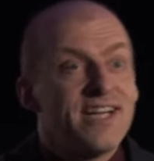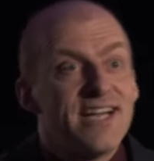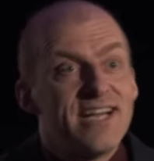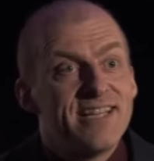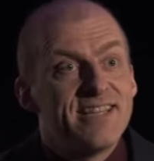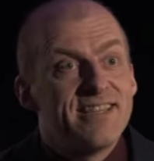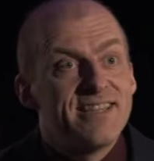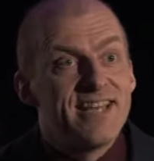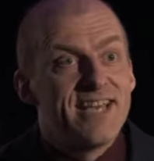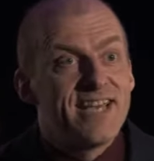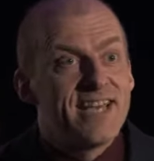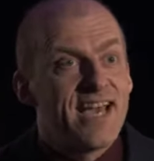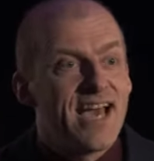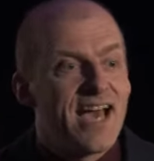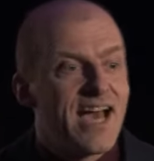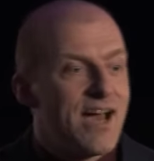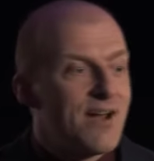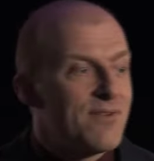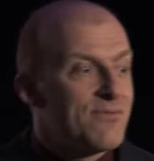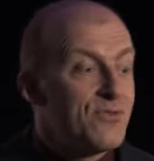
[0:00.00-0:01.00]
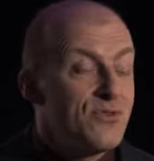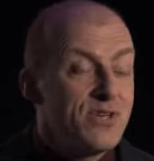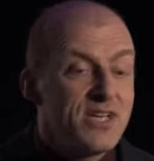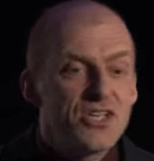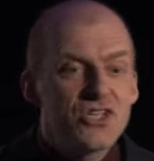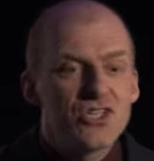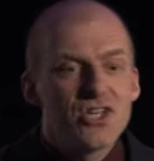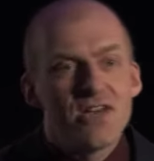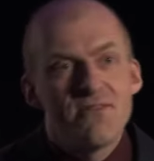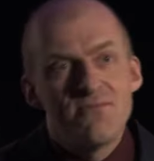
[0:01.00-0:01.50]
and they have
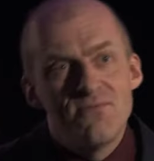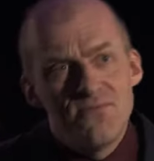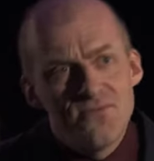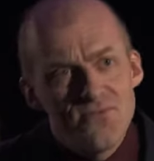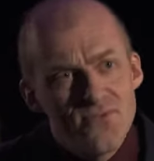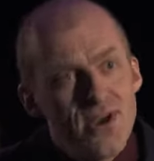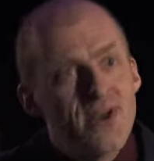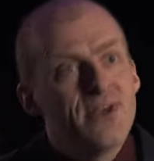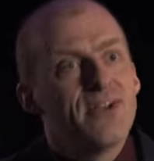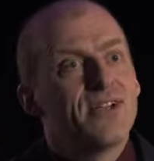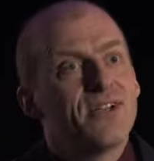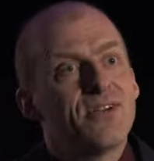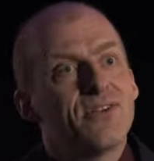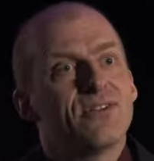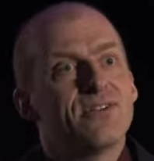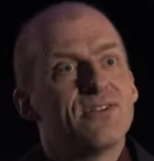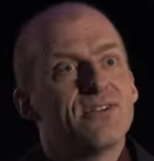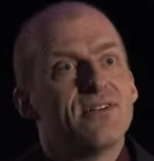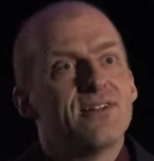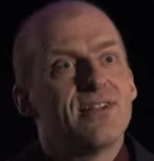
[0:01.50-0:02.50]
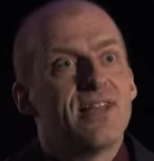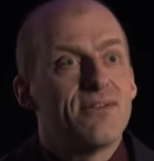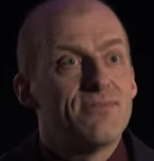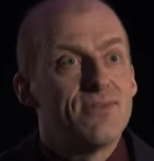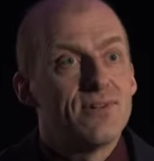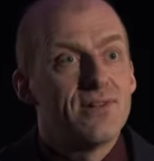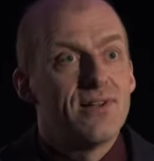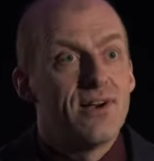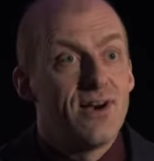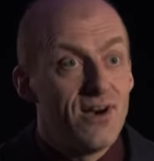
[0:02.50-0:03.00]
reached a very good
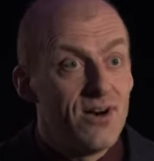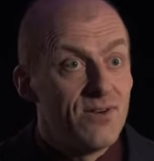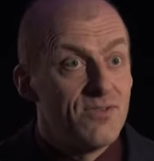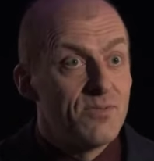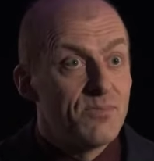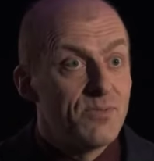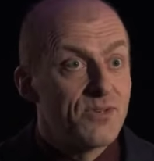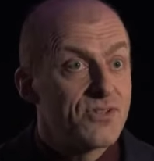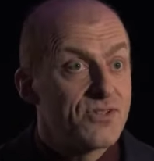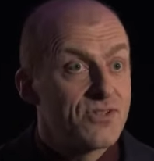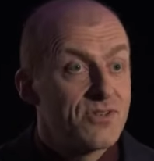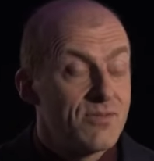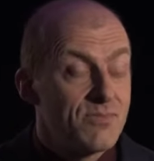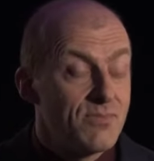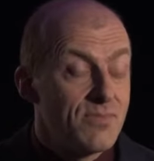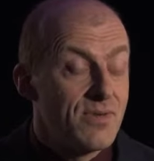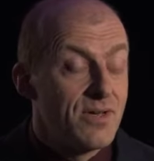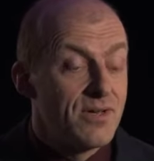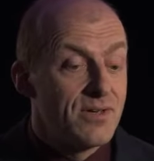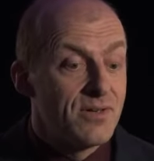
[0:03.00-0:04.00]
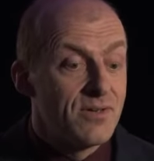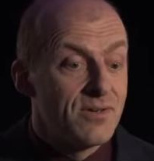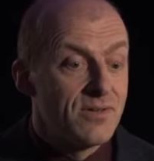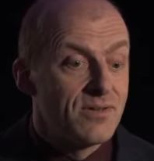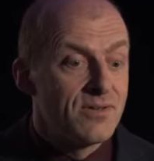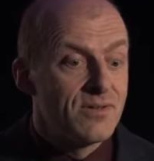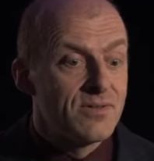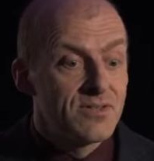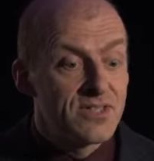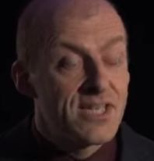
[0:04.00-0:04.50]
level of
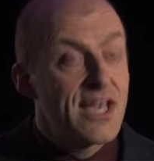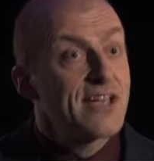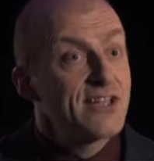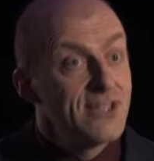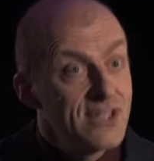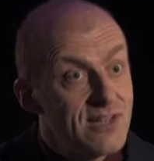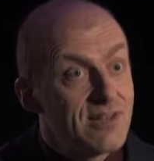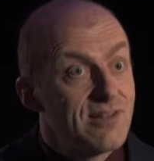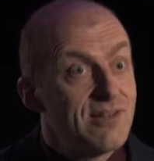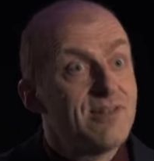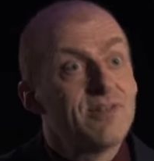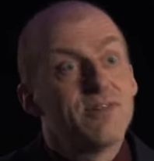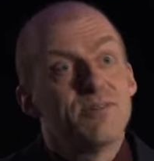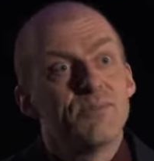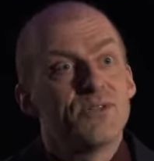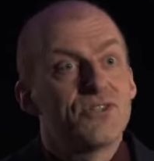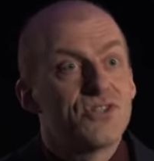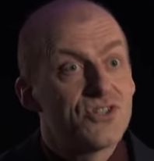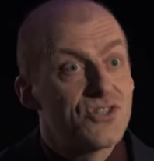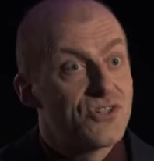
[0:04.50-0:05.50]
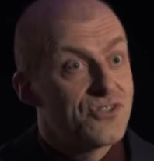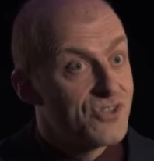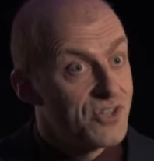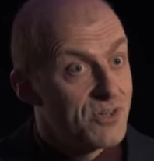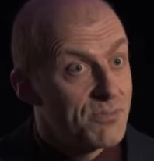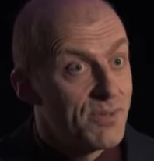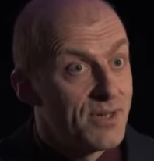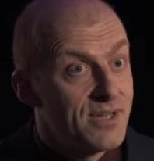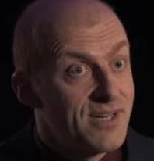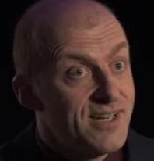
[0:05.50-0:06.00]
technical musicianship.